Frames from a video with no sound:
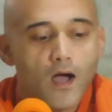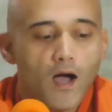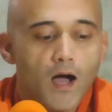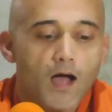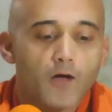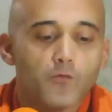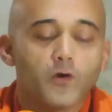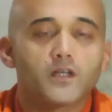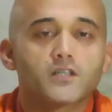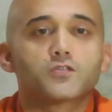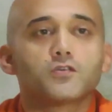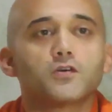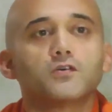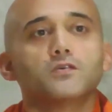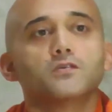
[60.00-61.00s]
I want to
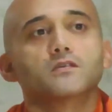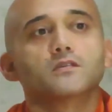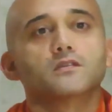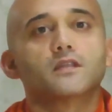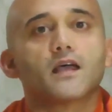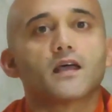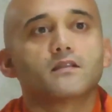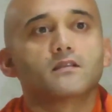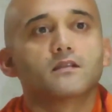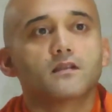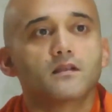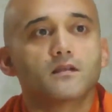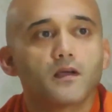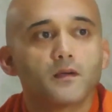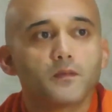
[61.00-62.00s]
show that
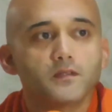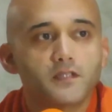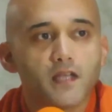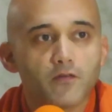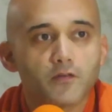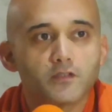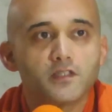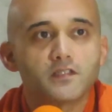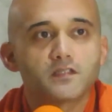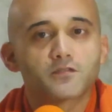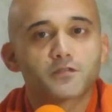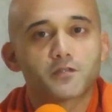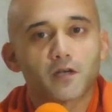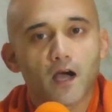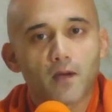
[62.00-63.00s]
devotees of
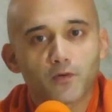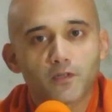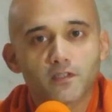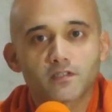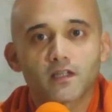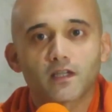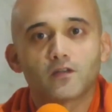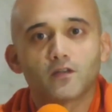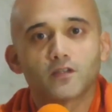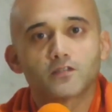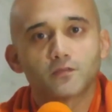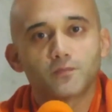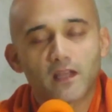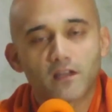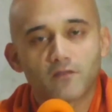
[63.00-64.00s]
Sri Ramakrishna can also
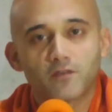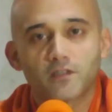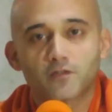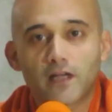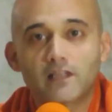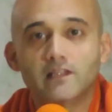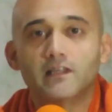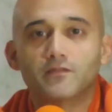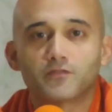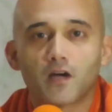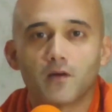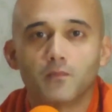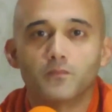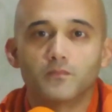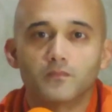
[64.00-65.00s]
benefit greatly
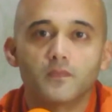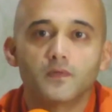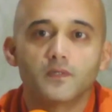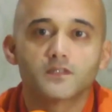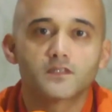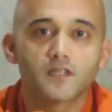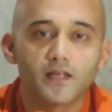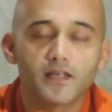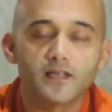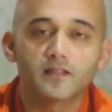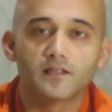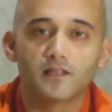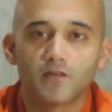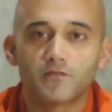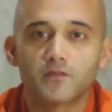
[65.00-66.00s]
from studying the
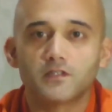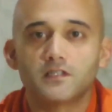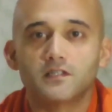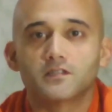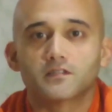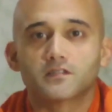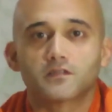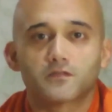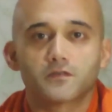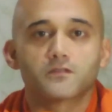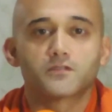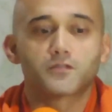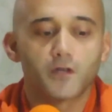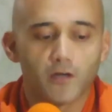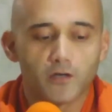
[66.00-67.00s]
life and teachings of
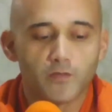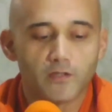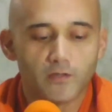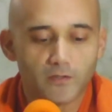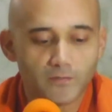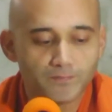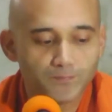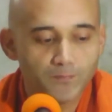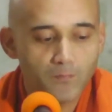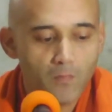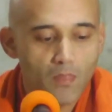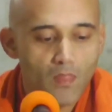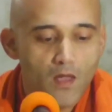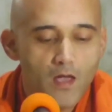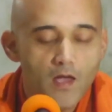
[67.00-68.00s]
Sri Aurobindo.
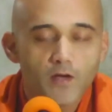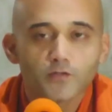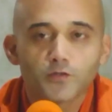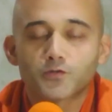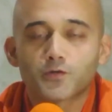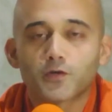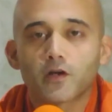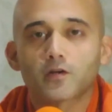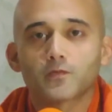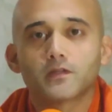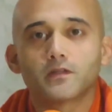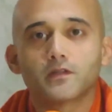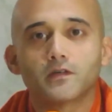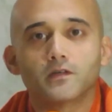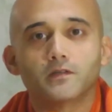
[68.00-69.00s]
So Sri
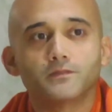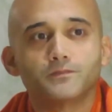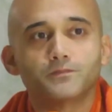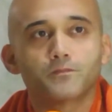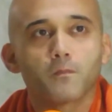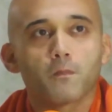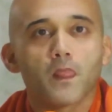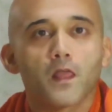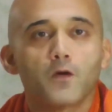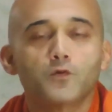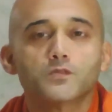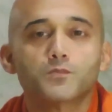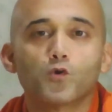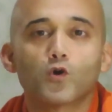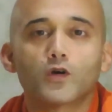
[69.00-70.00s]
Aurobindo was
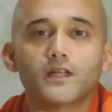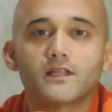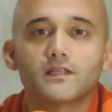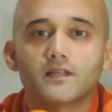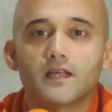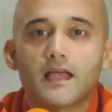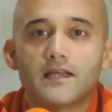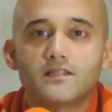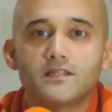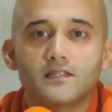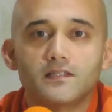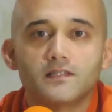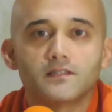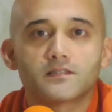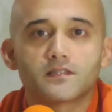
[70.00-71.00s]
born in
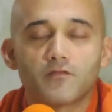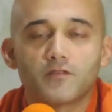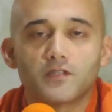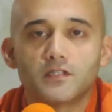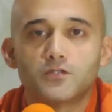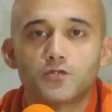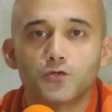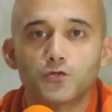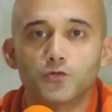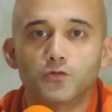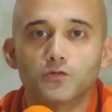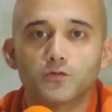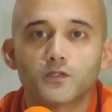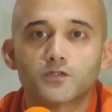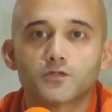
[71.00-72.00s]
1872,
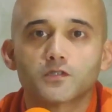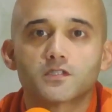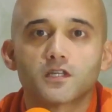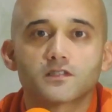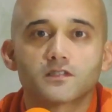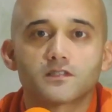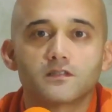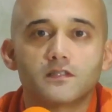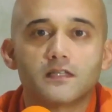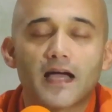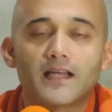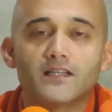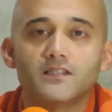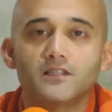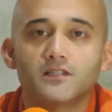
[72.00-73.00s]
which was just
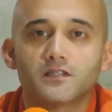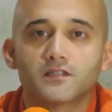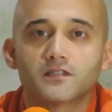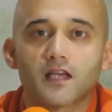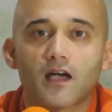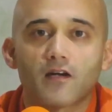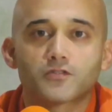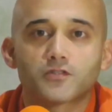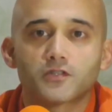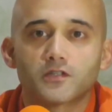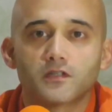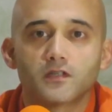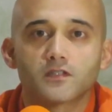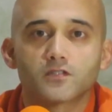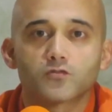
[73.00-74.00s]
9 years after
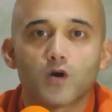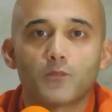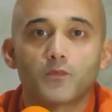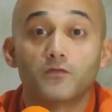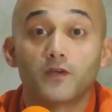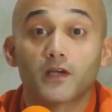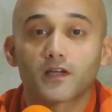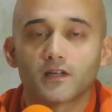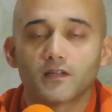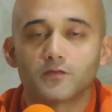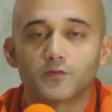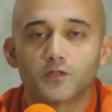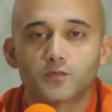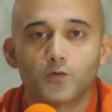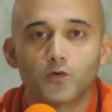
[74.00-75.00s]
Swami Vivekananda
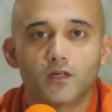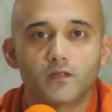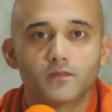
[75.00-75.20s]
was born.